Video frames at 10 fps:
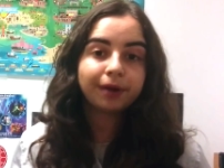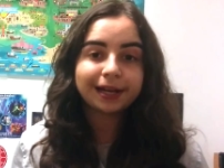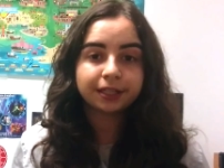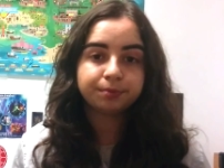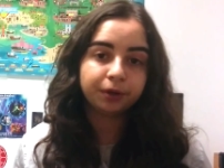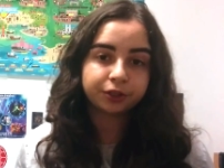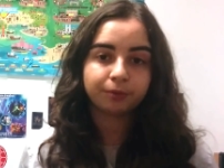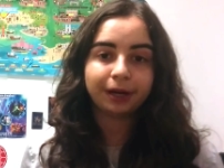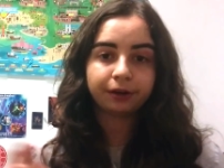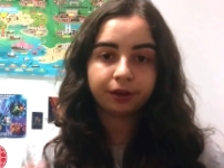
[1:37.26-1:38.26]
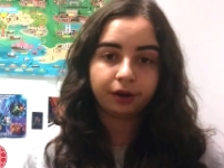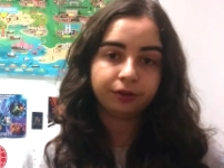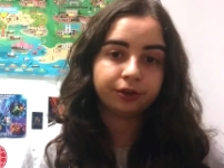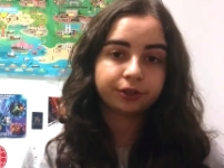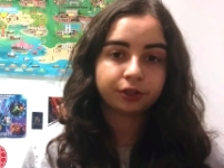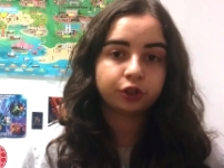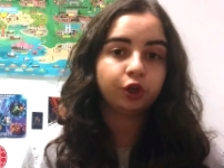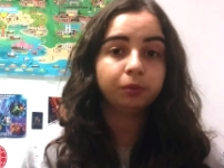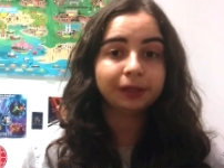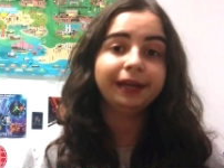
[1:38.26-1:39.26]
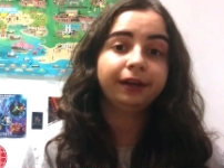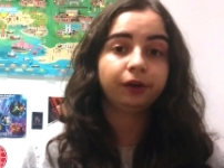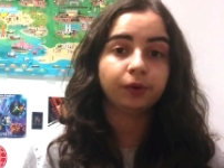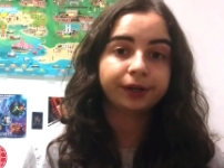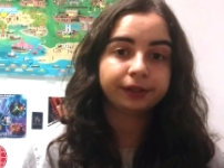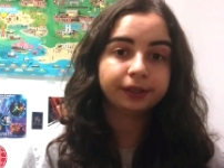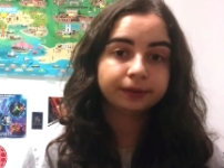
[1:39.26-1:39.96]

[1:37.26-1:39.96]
practice books are better than others, so plan accordingly.